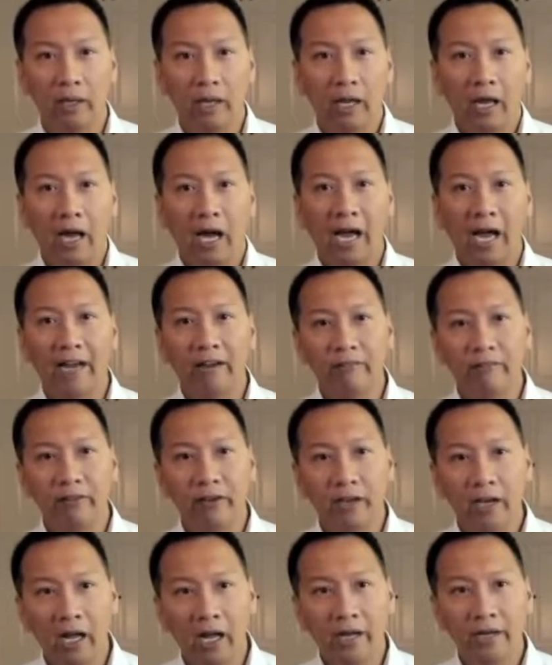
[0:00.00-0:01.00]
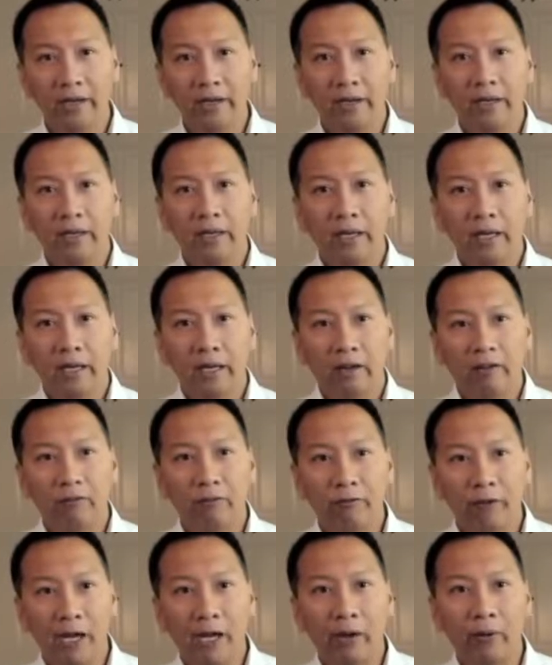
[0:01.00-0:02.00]
I have not
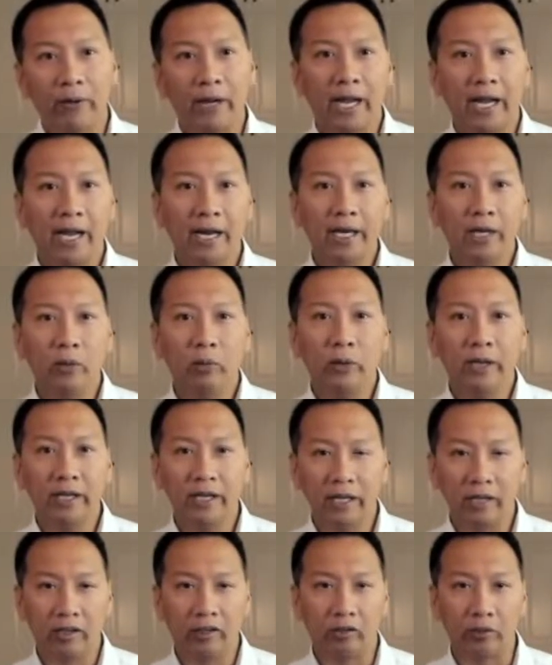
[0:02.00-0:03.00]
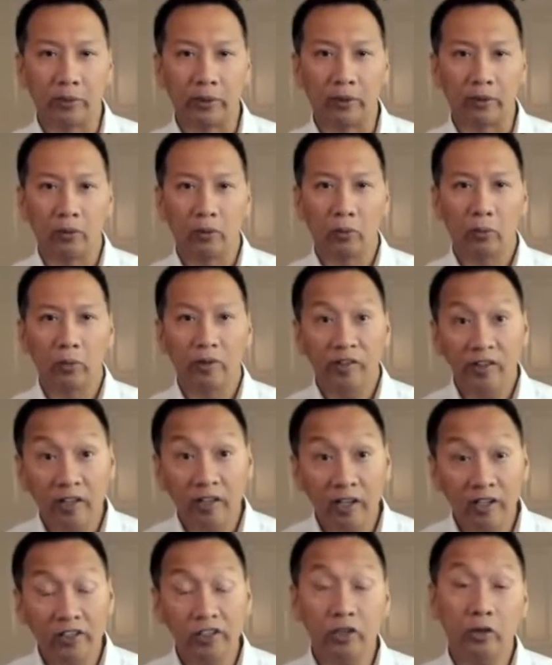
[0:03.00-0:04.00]
found anyone in Israel with
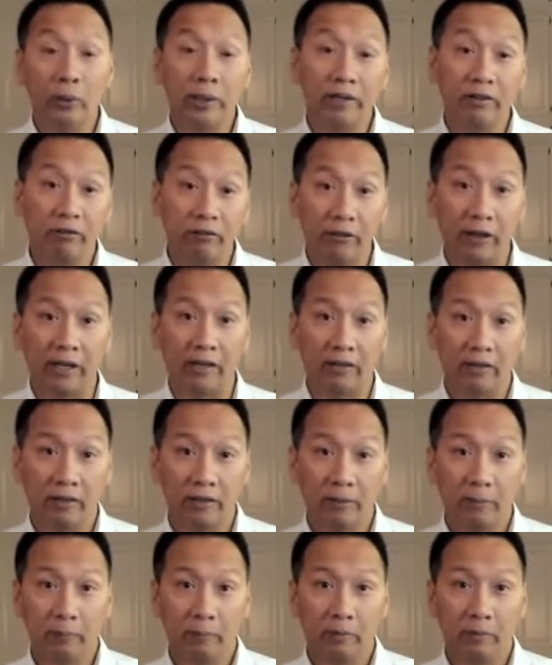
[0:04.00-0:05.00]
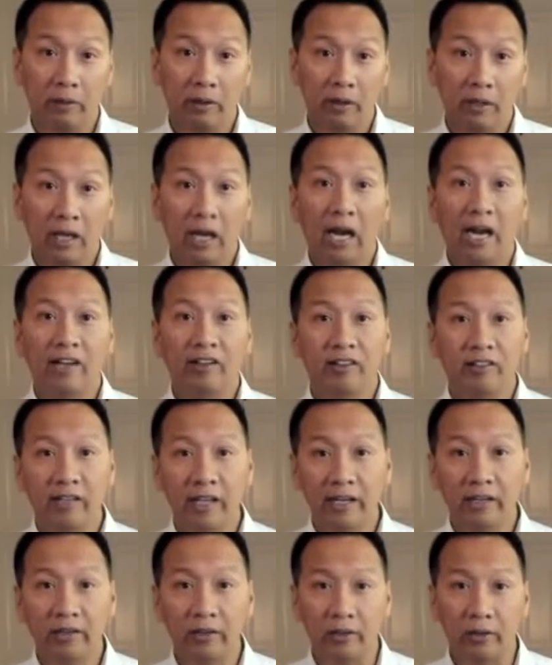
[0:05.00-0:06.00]
such great faith. I say
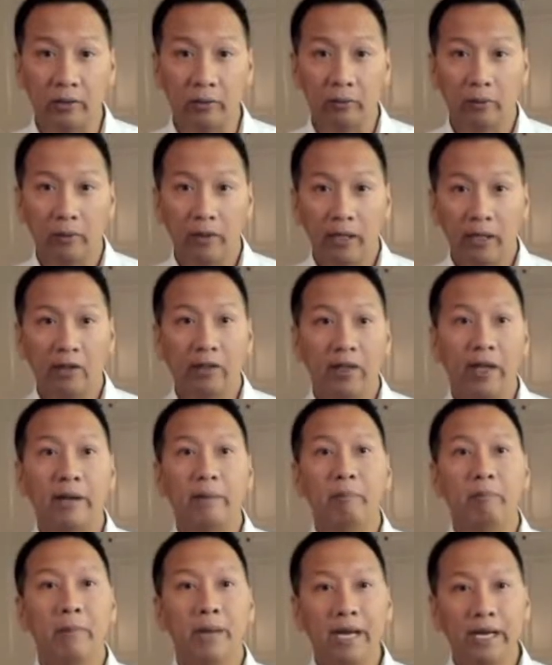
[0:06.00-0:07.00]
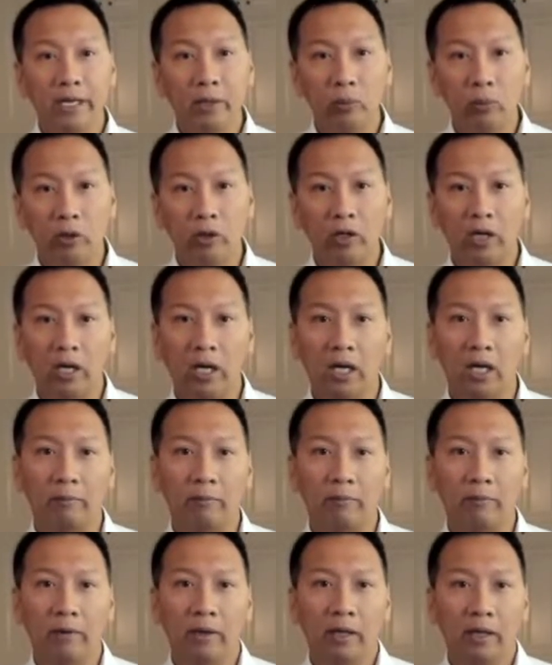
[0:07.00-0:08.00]
to you that many will come
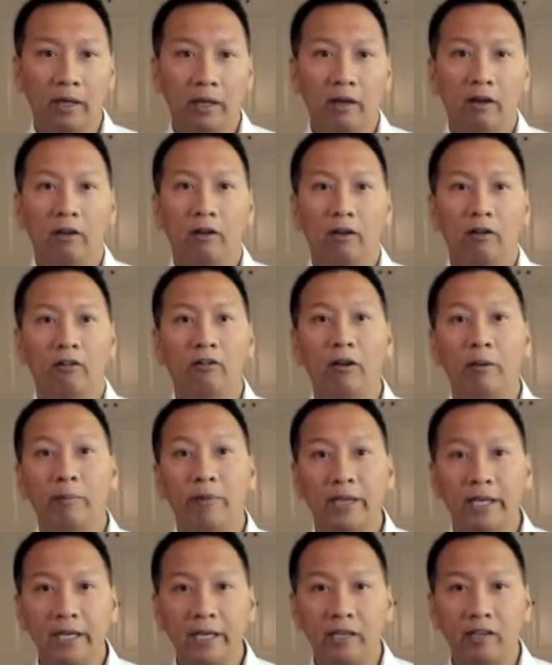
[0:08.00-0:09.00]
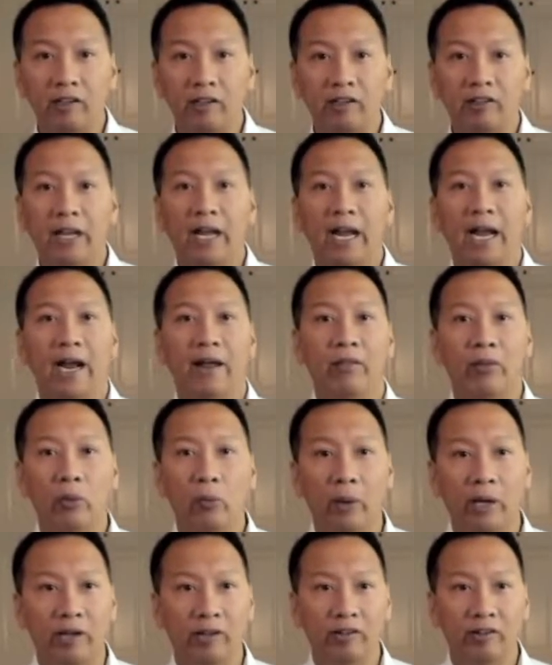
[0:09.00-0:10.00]
from the east and the
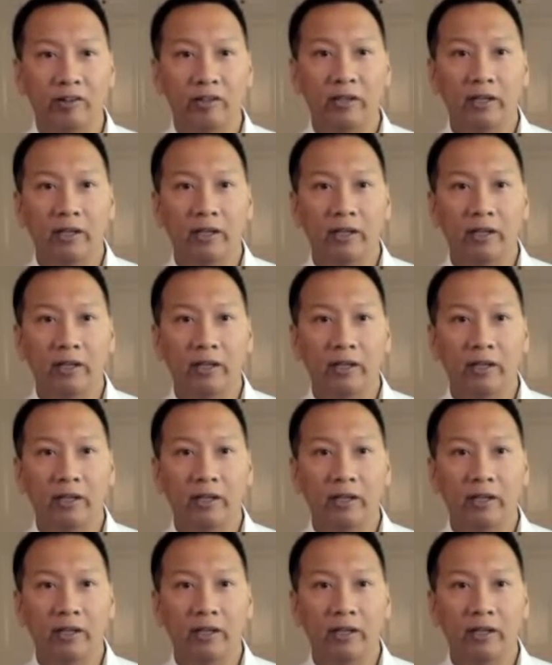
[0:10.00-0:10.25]
west,